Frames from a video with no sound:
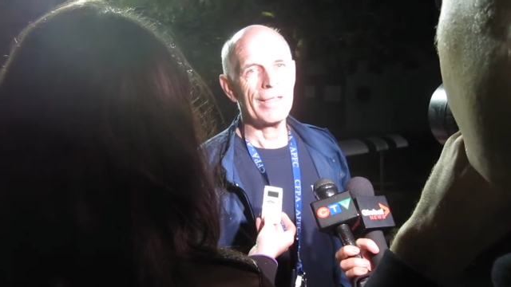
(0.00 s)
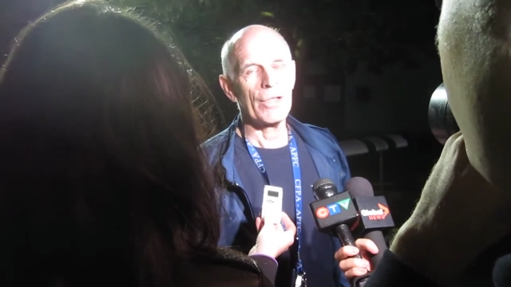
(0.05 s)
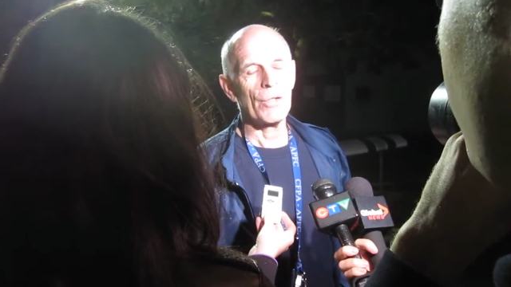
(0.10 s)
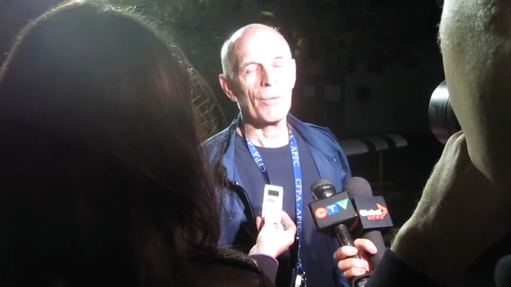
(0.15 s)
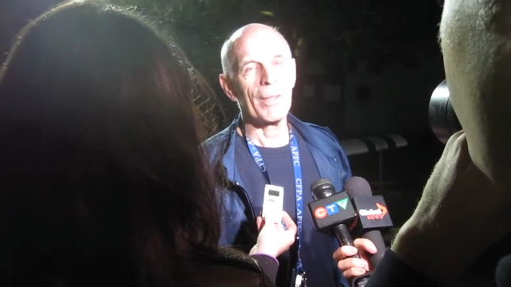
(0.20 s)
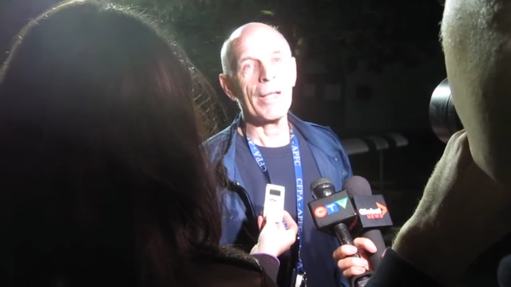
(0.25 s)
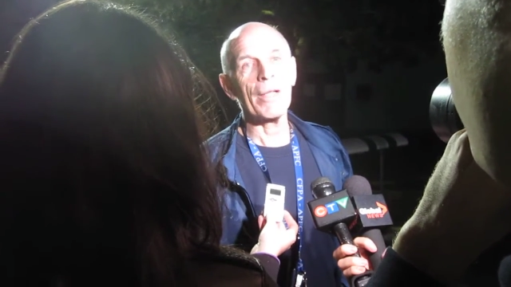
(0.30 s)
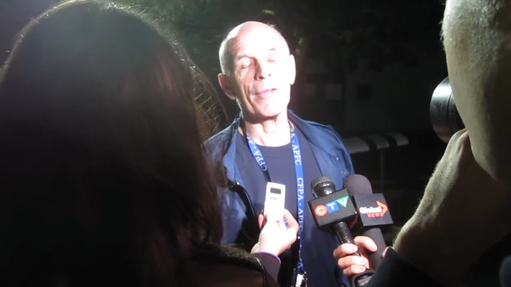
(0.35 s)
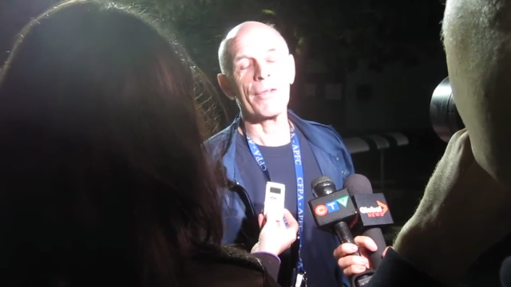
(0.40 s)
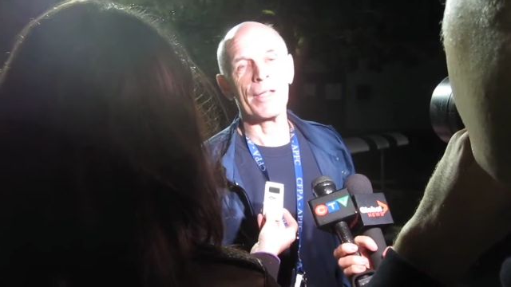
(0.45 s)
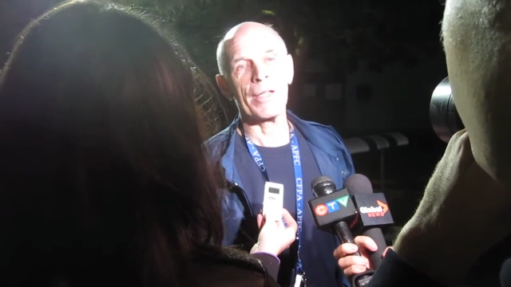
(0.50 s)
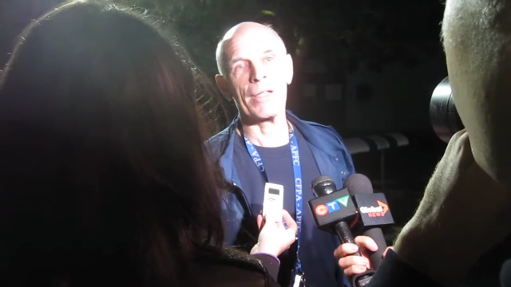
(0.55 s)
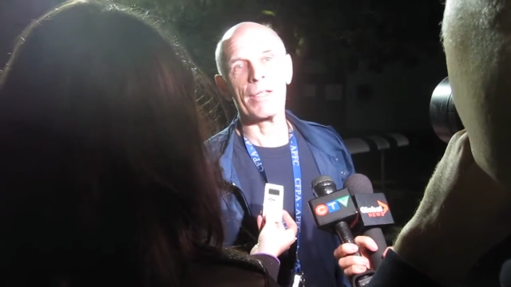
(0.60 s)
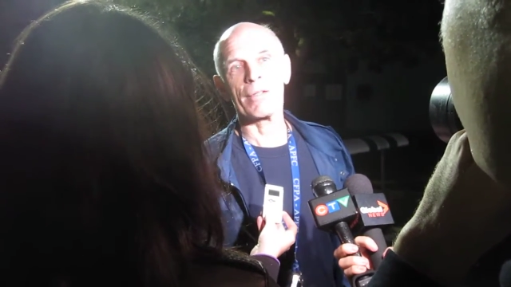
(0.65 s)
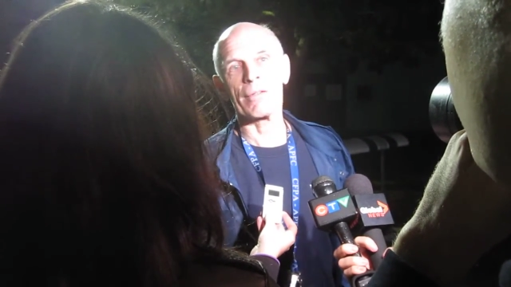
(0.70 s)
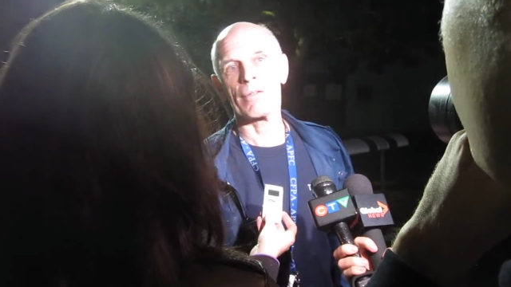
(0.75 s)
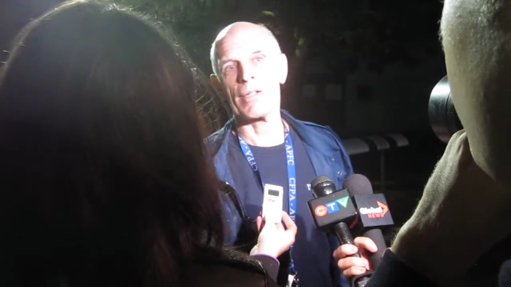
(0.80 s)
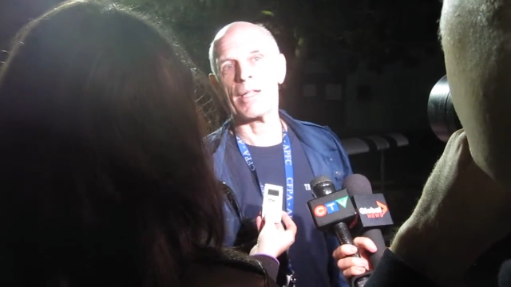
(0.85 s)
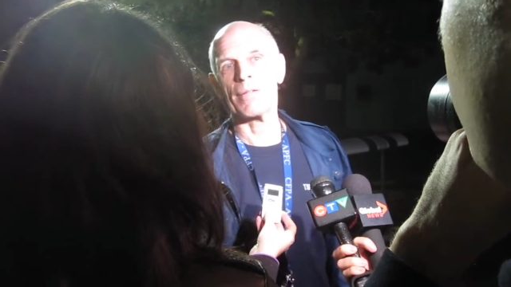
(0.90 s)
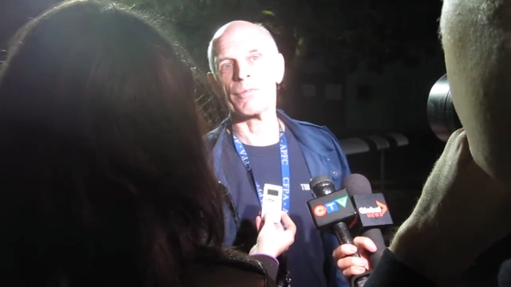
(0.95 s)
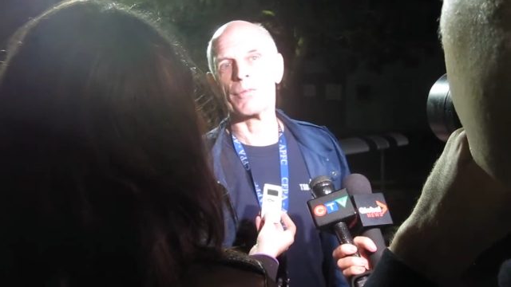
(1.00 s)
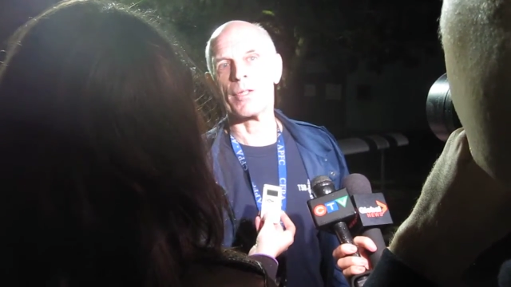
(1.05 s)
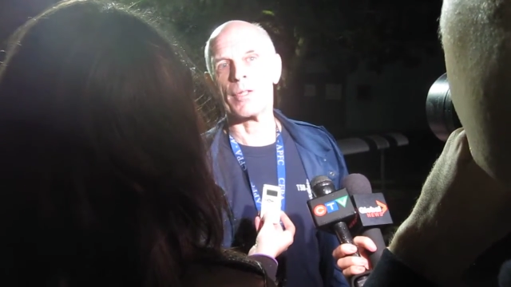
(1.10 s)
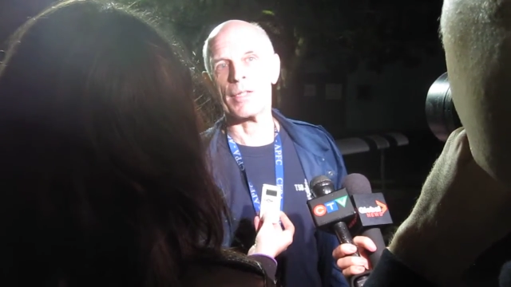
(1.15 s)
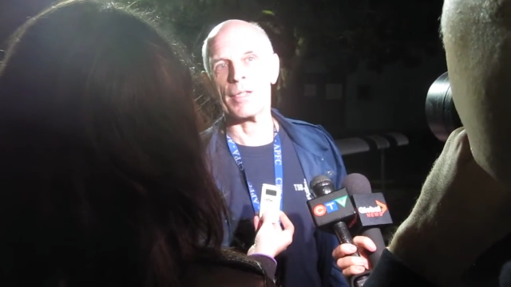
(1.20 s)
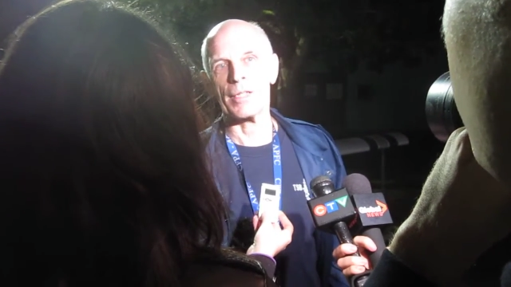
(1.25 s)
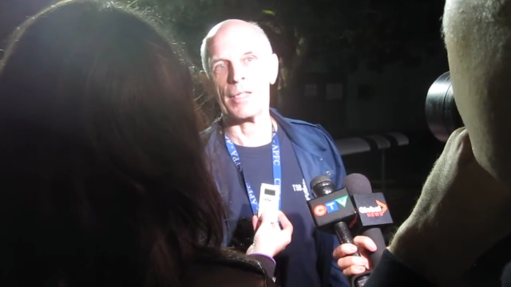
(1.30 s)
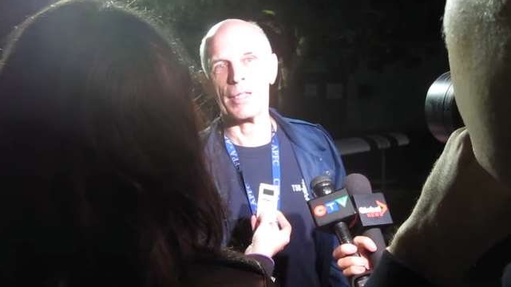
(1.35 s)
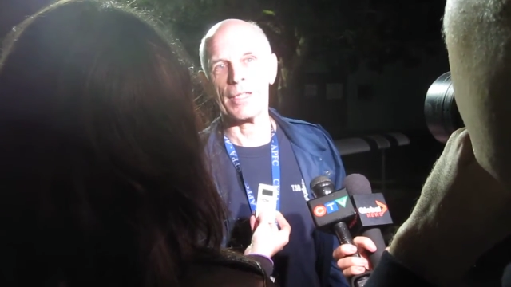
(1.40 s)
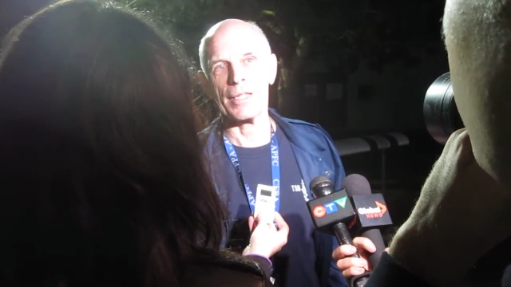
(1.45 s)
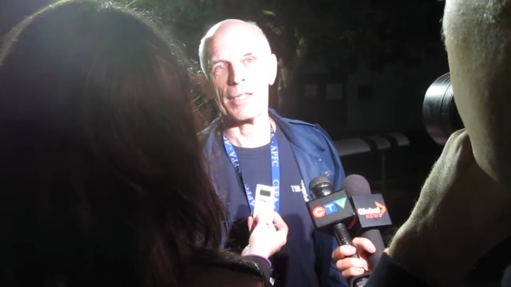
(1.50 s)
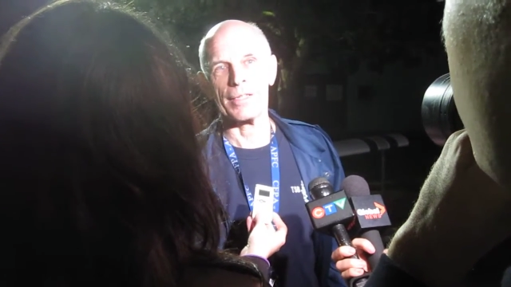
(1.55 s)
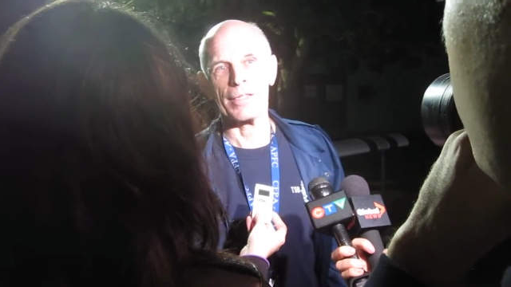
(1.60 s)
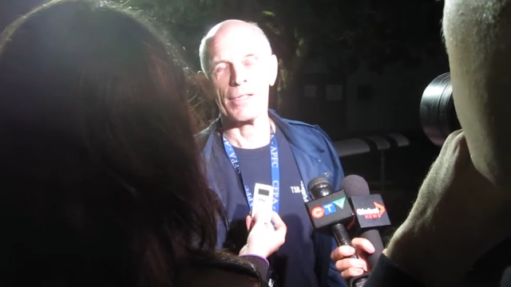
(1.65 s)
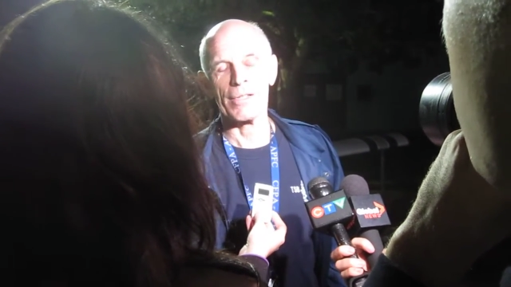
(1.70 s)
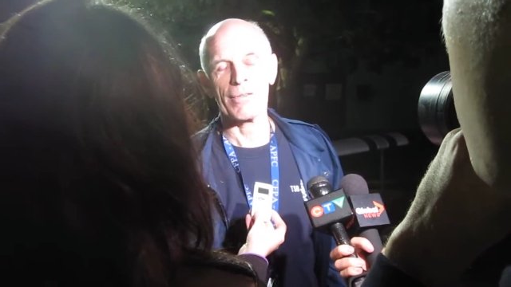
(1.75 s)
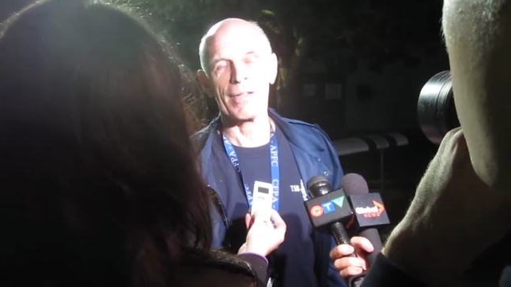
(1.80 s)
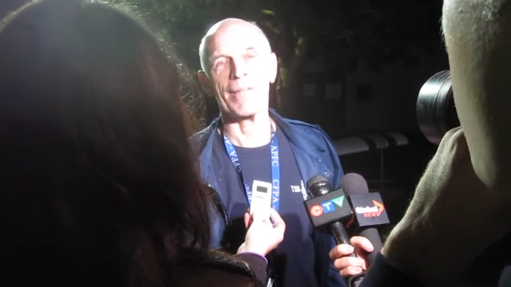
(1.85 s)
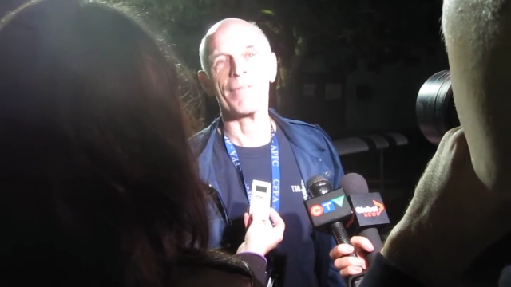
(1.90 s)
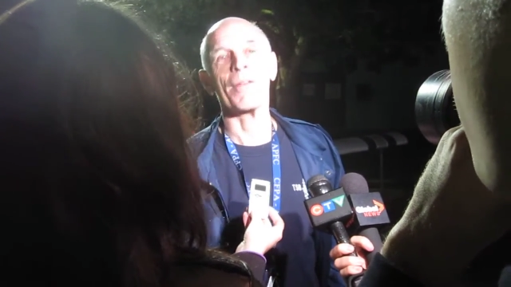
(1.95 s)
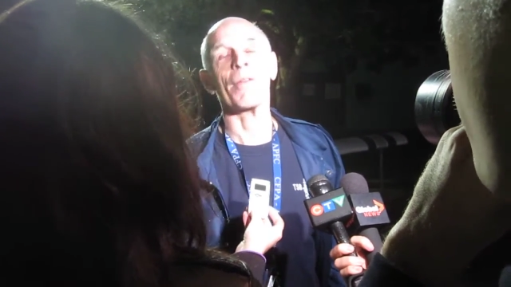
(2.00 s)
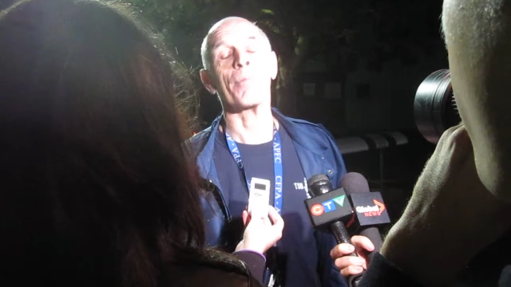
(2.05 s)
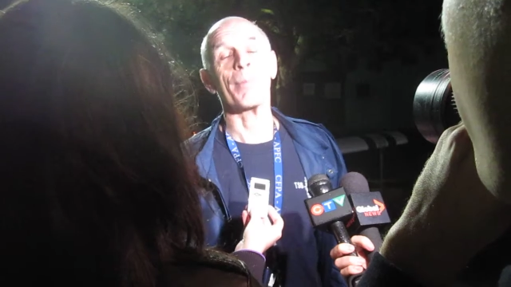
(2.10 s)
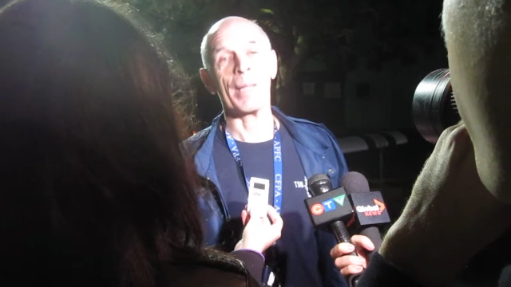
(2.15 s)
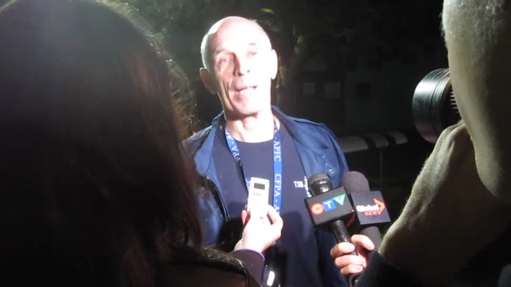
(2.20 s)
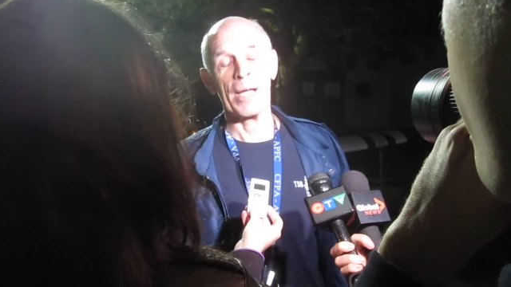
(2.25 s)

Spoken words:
Well, the aircraft that's